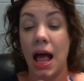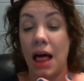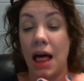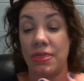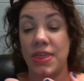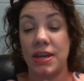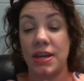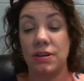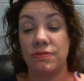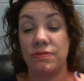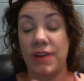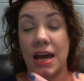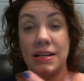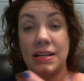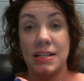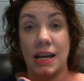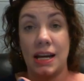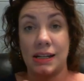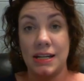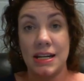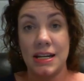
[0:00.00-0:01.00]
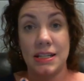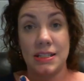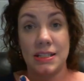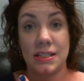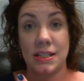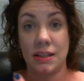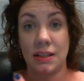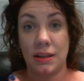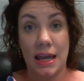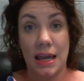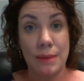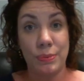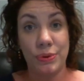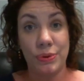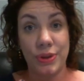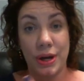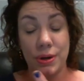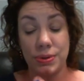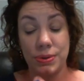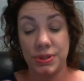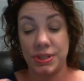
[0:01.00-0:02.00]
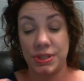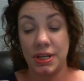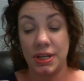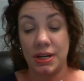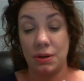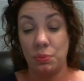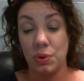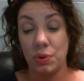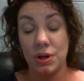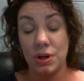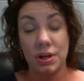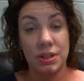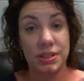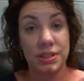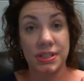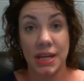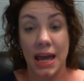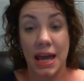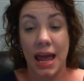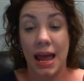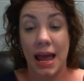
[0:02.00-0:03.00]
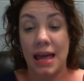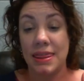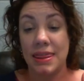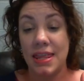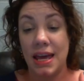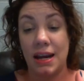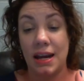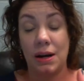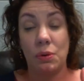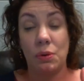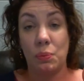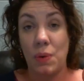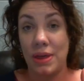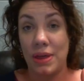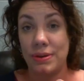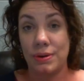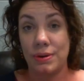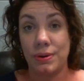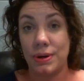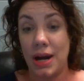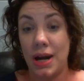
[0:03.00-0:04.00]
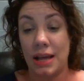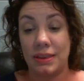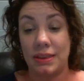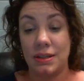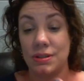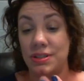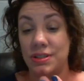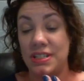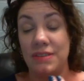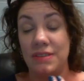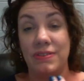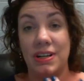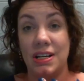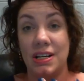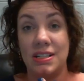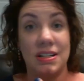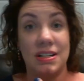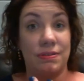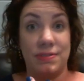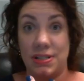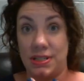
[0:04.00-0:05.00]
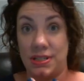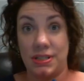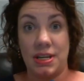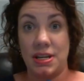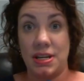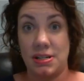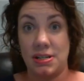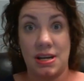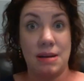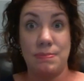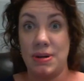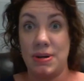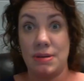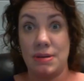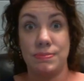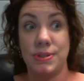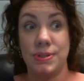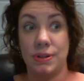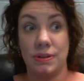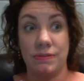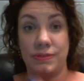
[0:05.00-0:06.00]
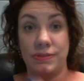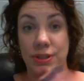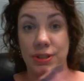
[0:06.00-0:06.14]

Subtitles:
that you've got techniques to label those, that it works, and then whether or not there's even a difference that can be observed.